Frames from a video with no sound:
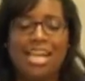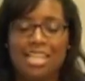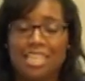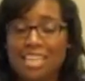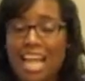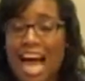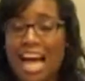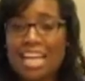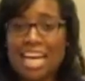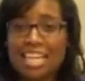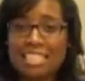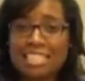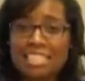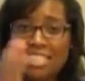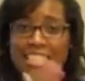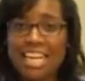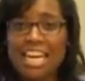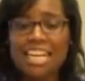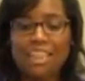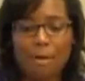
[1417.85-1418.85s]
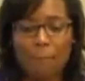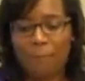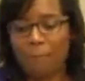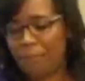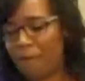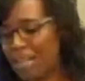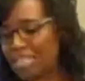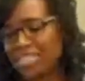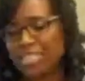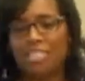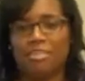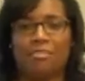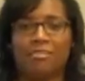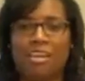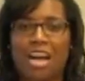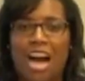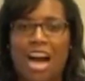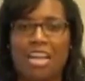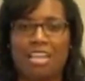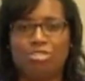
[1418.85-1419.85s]
Lot has seen the presence
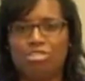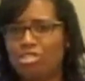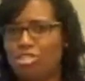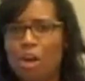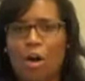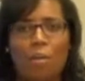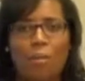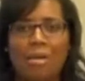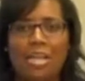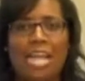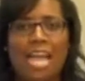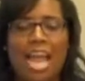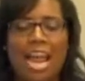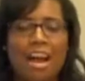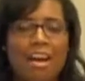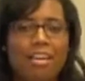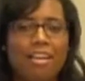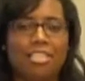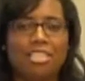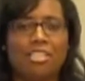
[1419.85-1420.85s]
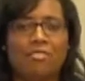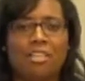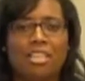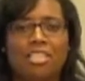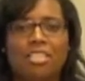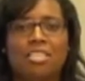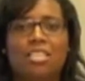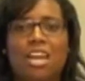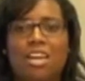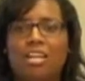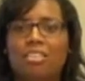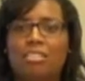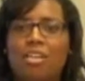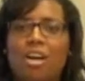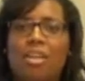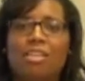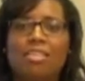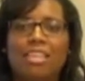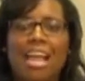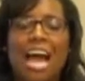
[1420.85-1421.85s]
of God in so many areas of his young
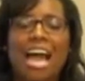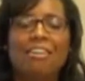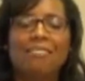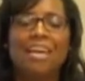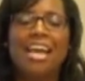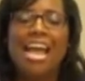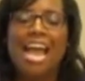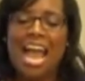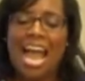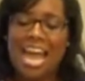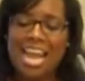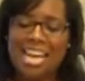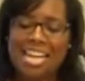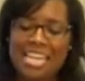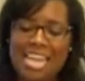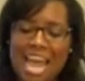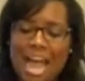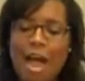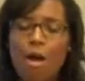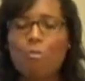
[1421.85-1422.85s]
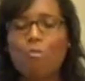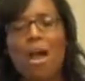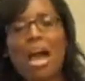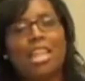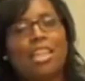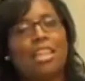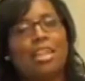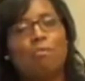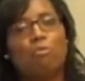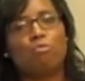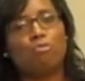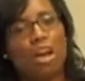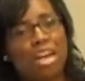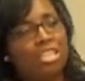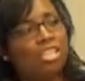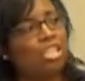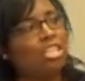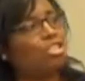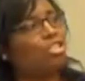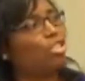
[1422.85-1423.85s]
adult life, and now rather than
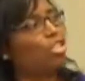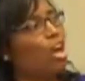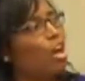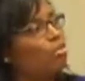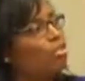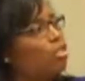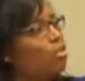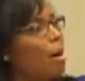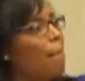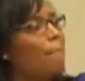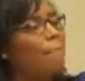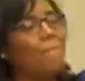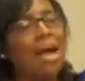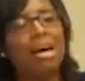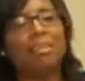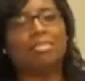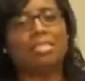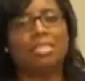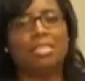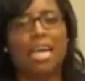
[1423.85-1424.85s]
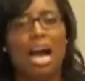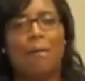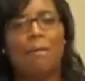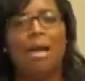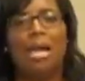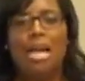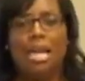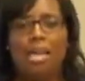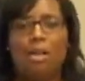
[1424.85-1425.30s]
rushing to go to a mountaintop,